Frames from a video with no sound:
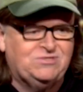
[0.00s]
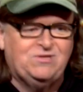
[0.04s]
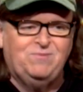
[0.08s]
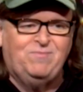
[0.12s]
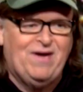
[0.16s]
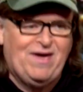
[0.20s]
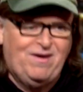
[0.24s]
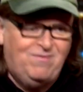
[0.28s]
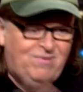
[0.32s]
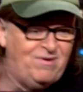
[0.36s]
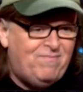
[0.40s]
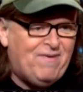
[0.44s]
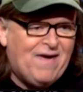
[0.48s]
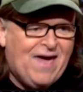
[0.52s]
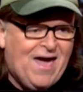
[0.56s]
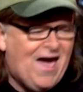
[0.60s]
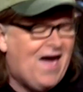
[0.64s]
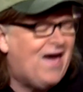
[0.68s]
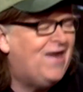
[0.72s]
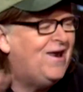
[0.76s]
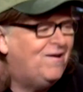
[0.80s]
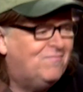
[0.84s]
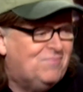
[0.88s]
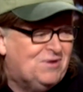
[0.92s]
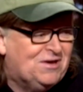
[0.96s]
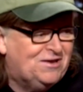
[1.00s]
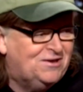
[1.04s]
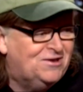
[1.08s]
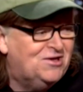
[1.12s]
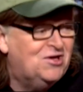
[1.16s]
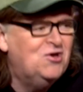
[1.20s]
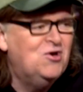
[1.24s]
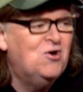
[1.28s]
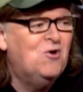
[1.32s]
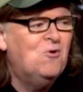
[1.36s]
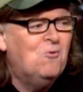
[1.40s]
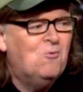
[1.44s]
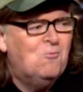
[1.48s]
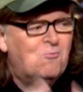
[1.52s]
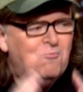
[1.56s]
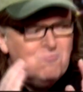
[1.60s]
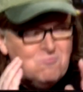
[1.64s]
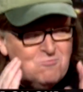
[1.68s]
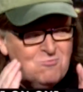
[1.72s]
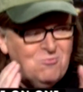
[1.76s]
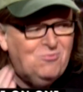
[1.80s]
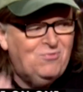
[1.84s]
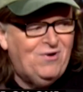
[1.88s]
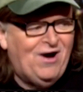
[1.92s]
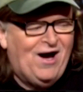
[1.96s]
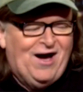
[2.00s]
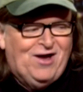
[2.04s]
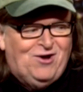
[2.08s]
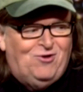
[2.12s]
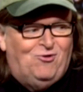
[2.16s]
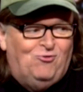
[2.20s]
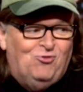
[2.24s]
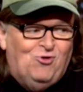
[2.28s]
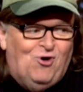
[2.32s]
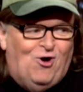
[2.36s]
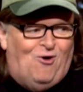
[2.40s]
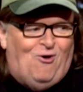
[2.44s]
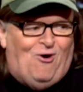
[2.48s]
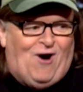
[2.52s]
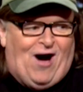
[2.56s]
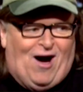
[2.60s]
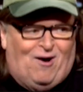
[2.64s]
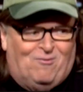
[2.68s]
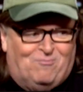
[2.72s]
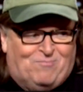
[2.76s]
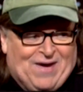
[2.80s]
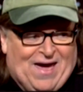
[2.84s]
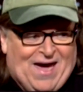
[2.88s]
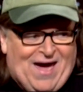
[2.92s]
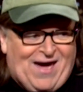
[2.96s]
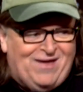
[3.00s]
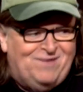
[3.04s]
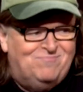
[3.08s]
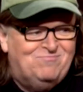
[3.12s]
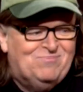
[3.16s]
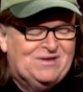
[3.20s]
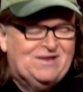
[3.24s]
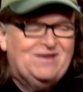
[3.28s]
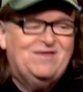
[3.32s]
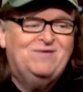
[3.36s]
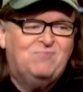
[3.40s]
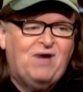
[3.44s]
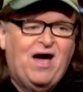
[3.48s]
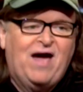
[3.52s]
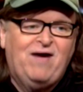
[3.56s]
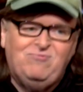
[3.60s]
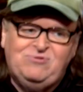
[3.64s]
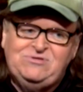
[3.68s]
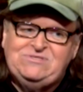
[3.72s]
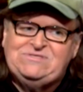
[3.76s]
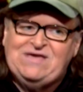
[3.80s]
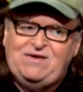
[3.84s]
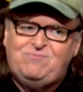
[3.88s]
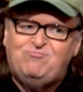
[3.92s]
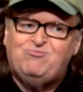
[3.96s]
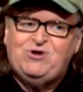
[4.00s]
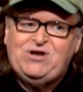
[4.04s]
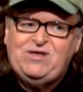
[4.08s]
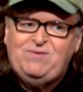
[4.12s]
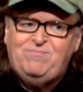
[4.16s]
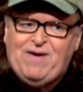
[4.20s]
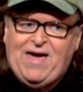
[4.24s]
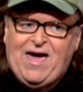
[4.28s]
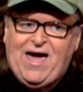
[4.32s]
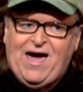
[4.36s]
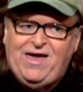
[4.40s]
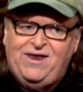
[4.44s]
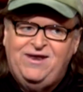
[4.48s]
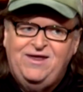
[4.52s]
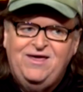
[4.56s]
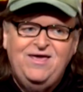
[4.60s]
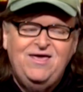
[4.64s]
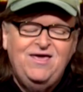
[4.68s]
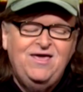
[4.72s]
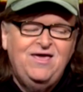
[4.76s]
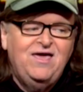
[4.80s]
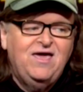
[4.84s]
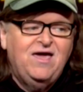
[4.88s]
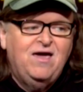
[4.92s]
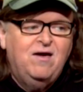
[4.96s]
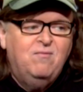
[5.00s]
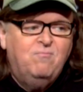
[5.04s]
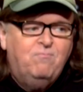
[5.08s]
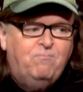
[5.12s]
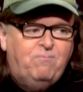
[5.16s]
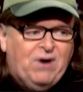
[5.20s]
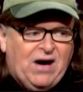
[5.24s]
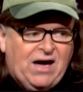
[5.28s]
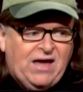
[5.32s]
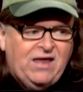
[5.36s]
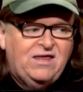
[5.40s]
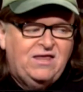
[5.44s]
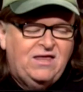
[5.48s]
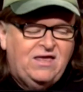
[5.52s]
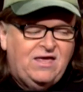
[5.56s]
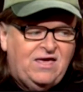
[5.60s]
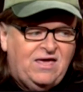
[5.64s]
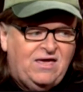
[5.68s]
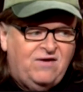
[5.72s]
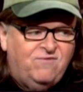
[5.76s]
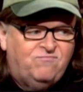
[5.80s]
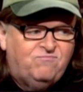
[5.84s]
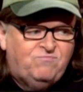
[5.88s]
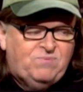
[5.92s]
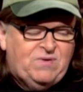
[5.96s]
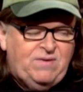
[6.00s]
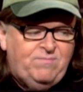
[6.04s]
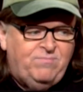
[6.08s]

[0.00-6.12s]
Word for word: lose the baby bad? I mean, I don't know how bad, but I would say pretty bad. But I